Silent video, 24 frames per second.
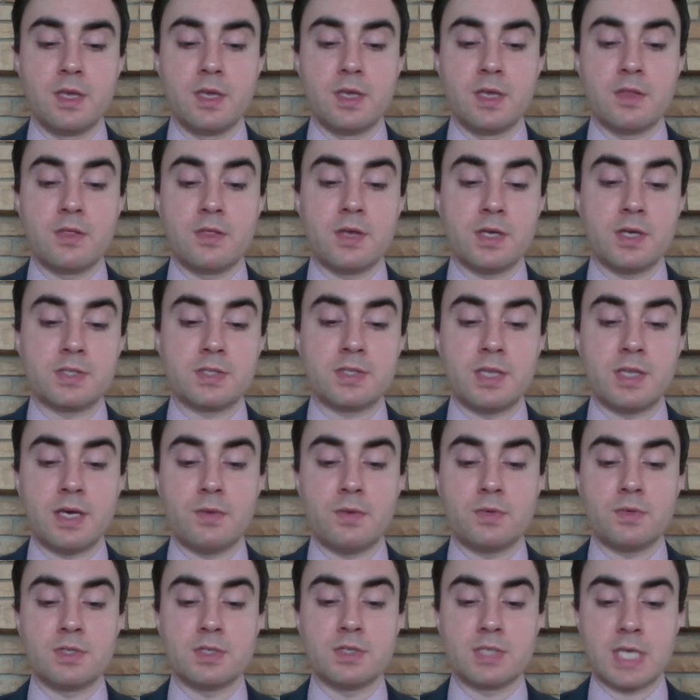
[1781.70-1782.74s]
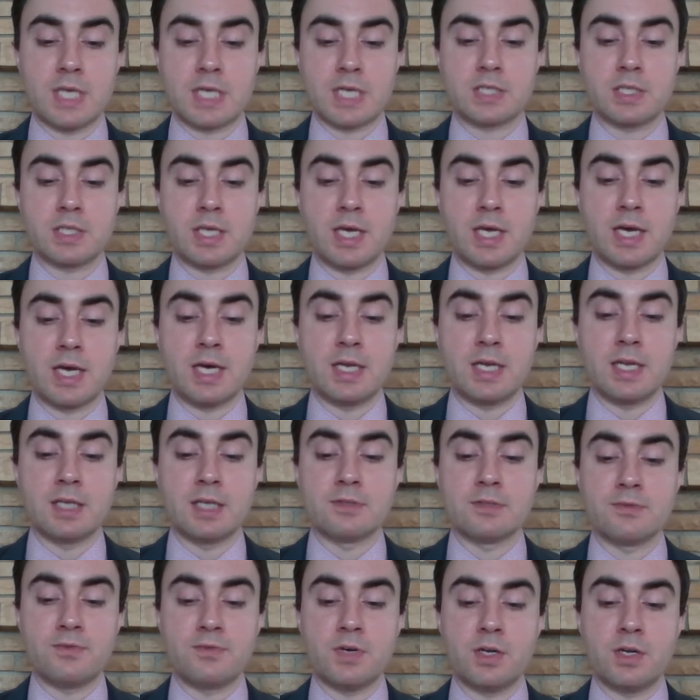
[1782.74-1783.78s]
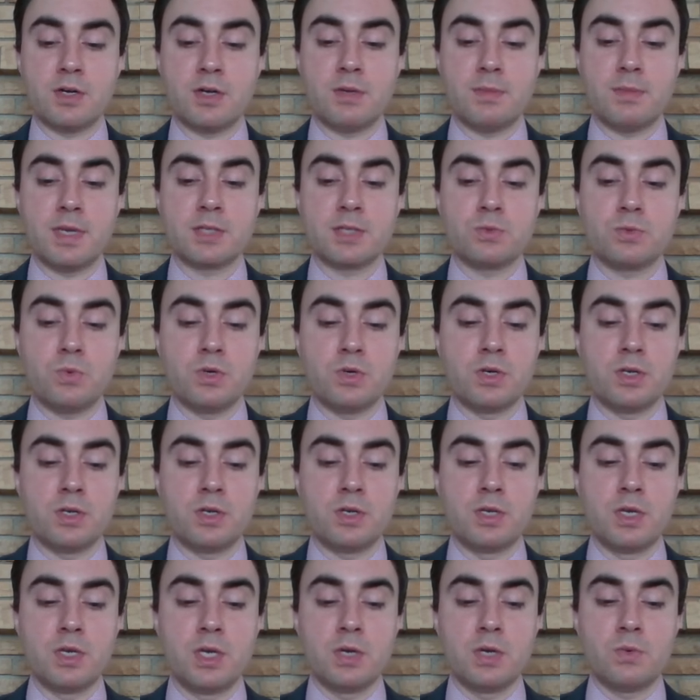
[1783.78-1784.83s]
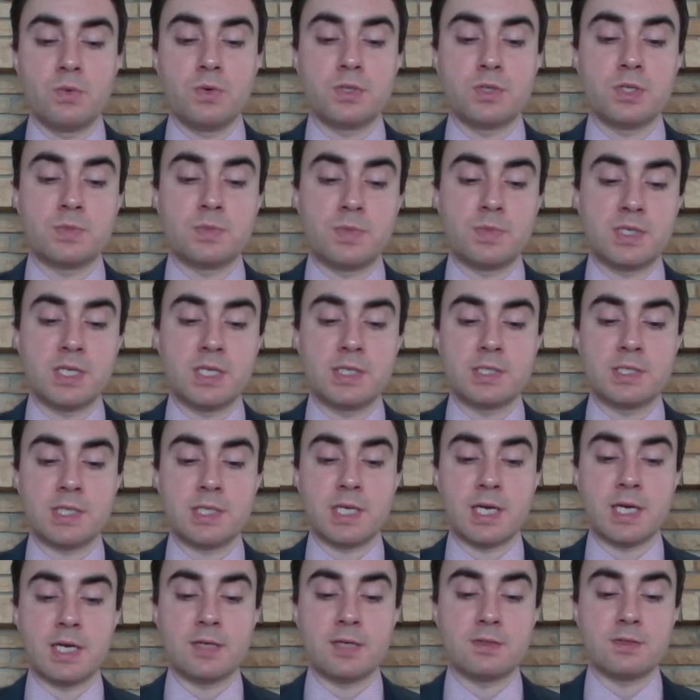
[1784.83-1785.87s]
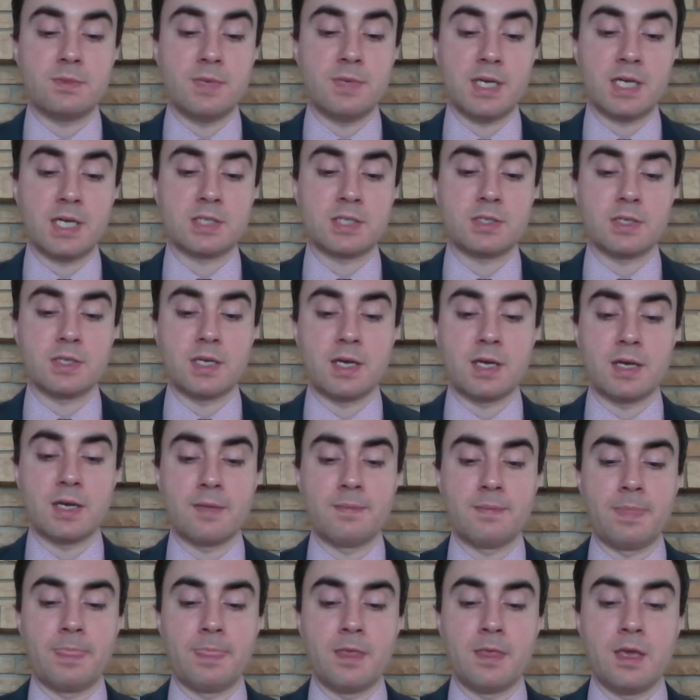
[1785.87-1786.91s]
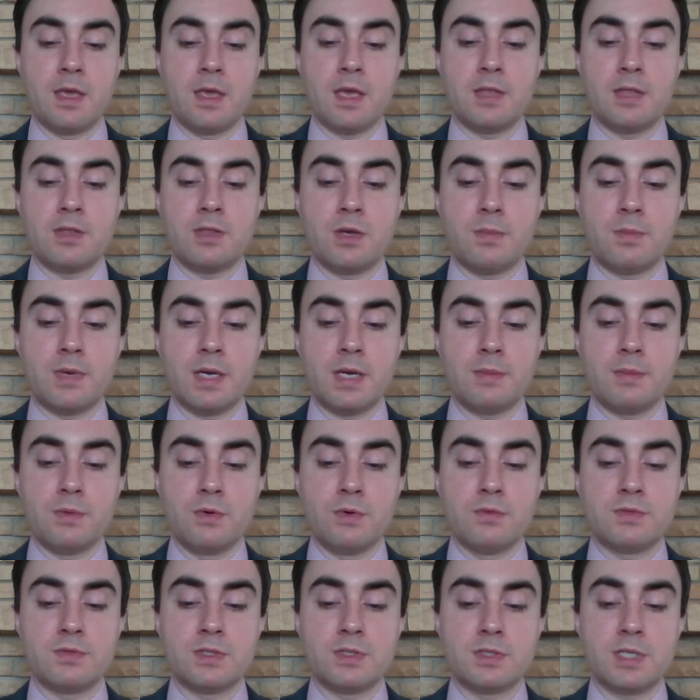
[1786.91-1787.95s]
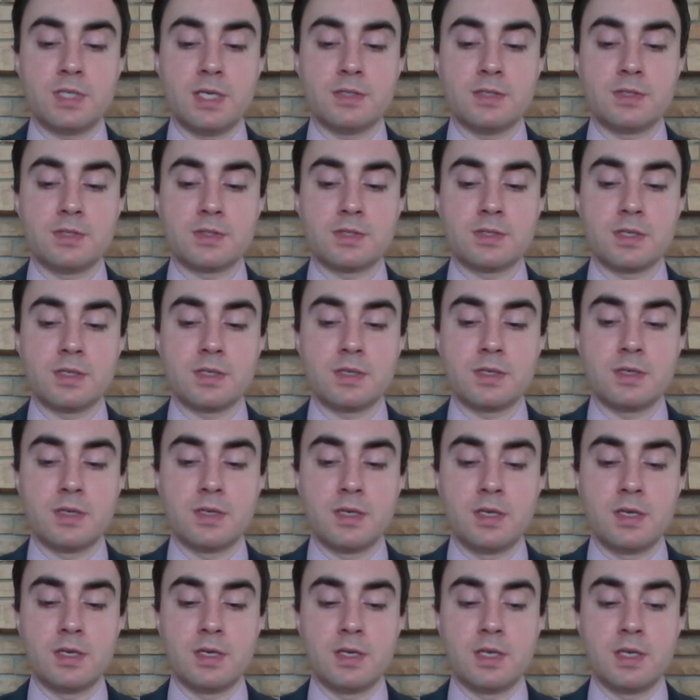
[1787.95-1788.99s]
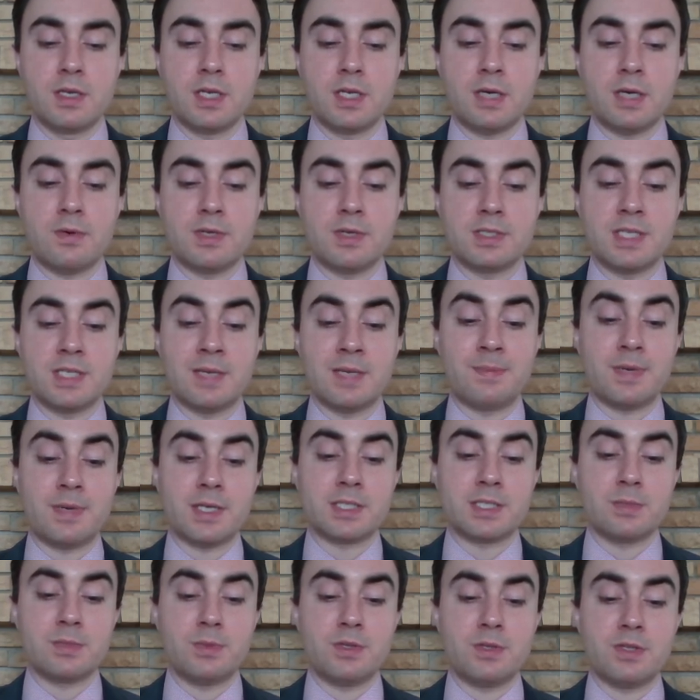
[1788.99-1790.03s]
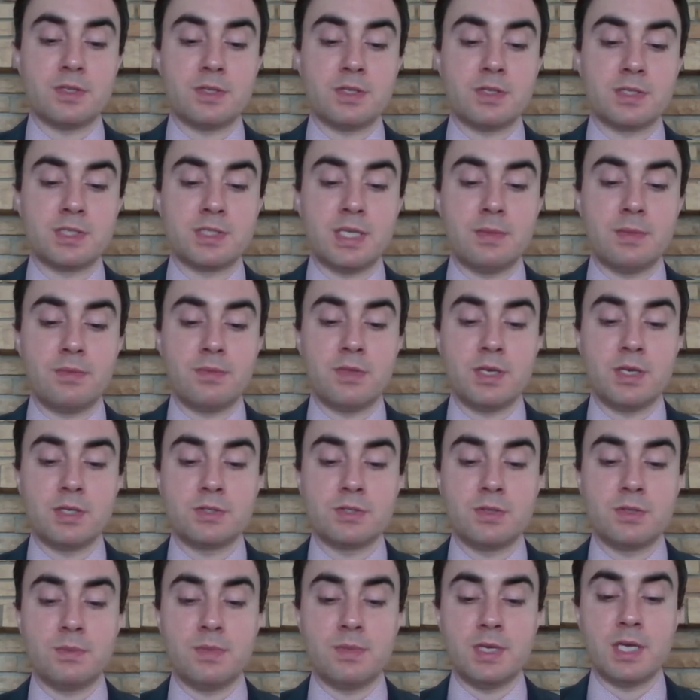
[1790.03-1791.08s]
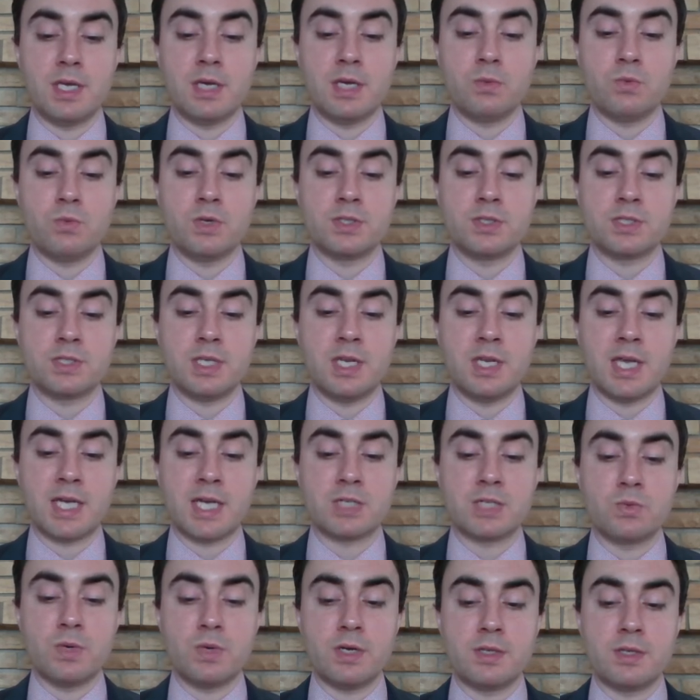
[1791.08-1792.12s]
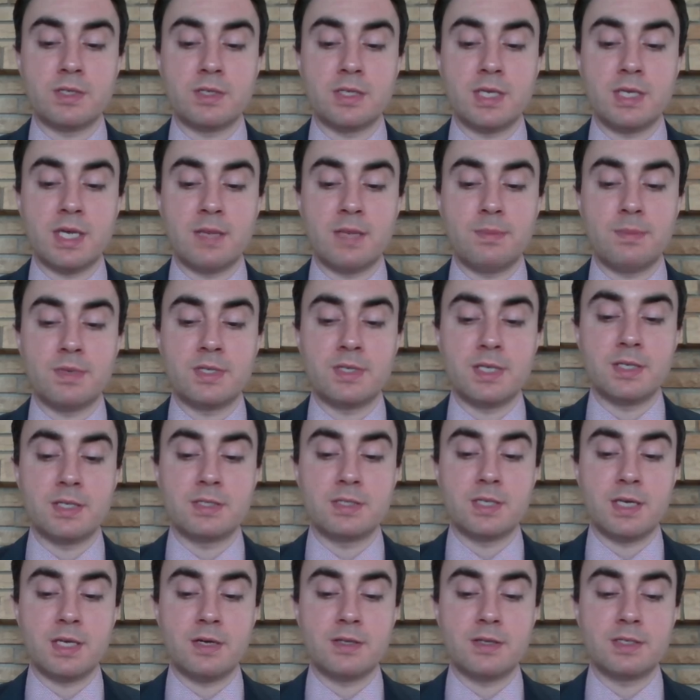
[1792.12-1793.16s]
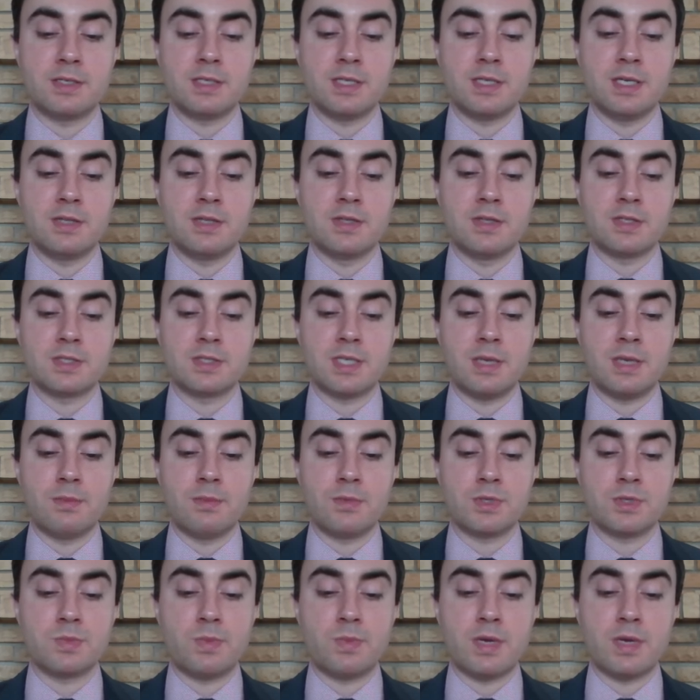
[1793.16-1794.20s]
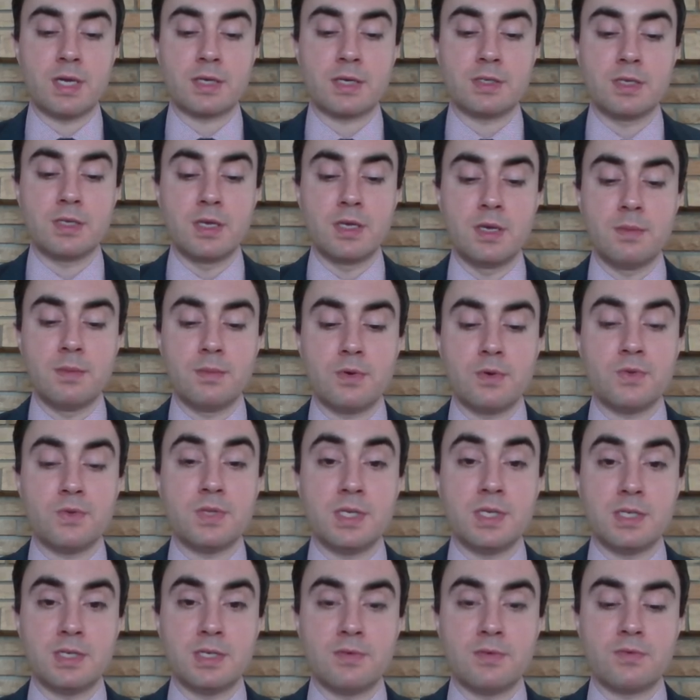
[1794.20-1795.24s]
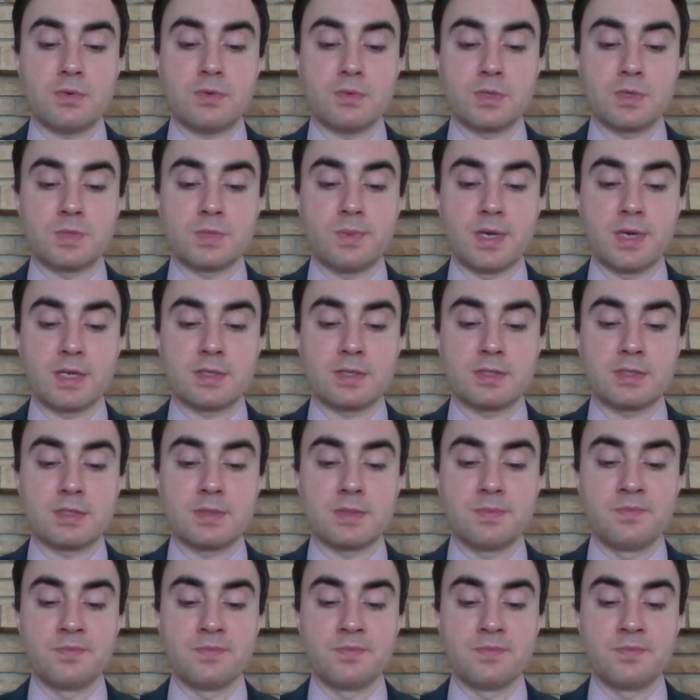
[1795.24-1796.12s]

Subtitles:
Thus, that which is actually hot, as fire, makes wood, which is potentially hot, to be actually hot, and thereby moves and changes it. Now, it is not possible that the same thing should be at once in actuality and potentiality in the same respect, but only in different respects.